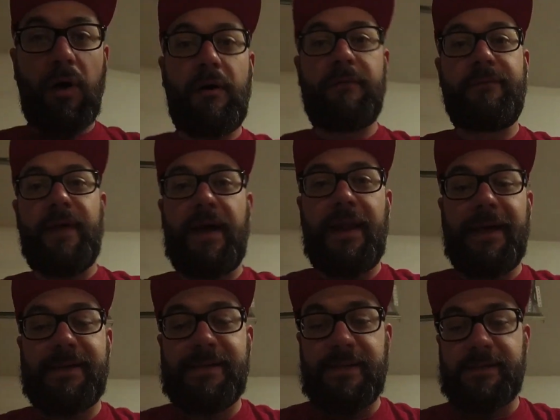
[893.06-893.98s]
off that
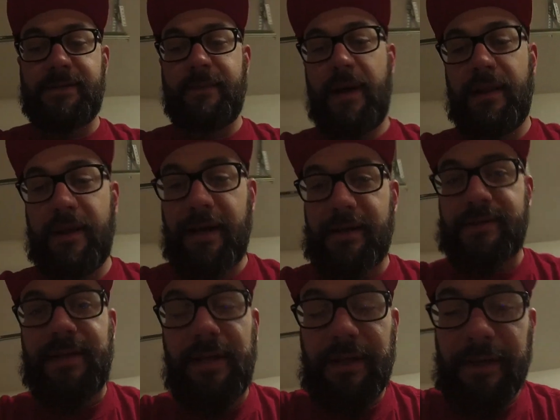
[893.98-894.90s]
excess amount like I
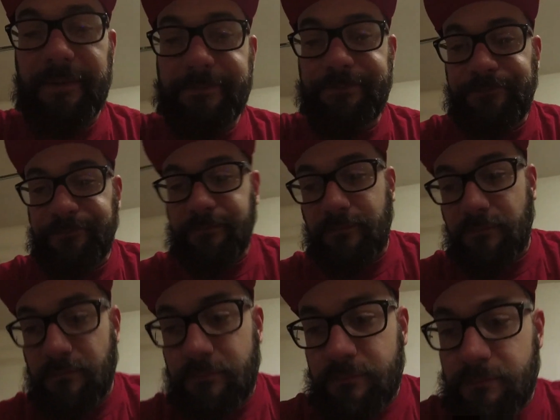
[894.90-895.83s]
was telling you
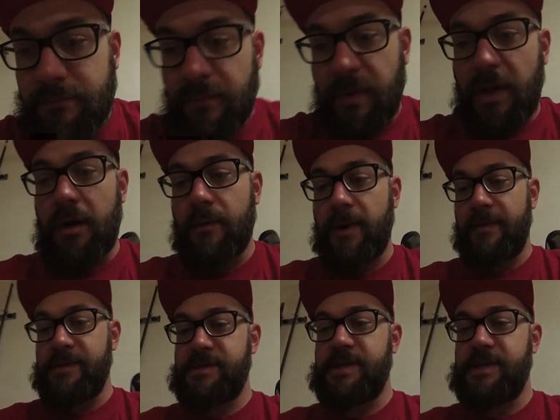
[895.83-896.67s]
uh, around the